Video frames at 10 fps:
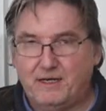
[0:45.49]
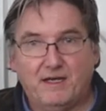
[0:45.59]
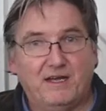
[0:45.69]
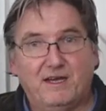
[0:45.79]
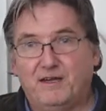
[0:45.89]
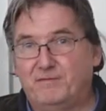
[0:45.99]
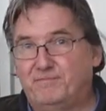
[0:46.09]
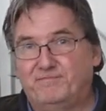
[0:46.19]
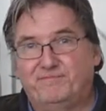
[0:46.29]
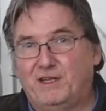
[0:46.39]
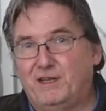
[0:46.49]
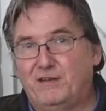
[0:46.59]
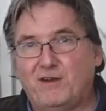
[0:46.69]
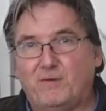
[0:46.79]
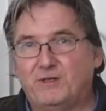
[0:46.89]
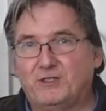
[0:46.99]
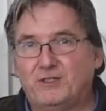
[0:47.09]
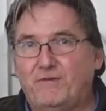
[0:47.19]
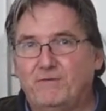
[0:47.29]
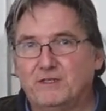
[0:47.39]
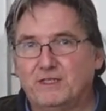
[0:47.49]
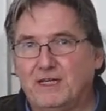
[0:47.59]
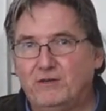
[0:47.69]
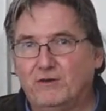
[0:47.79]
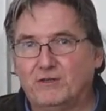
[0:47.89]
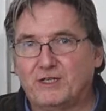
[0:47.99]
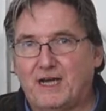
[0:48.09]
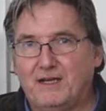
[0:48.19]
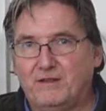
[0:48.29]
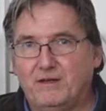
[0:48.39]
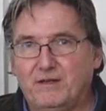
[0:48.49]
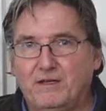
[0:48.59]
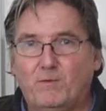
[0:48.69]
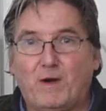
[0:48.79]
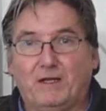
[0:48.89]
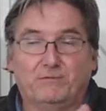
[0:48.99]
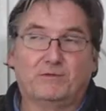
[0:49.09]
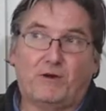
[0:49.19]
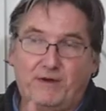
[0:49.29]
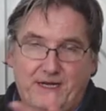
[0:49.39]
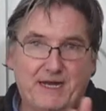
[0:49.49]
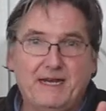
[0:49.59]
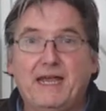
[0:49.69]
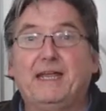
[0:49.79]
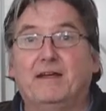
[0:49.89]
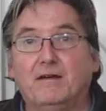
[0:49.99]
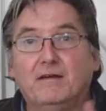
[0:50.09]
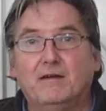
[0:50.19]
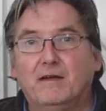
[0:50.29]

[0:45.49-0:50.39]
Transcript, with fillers: Uh, not much difference indoors either. Well, sorry, in here.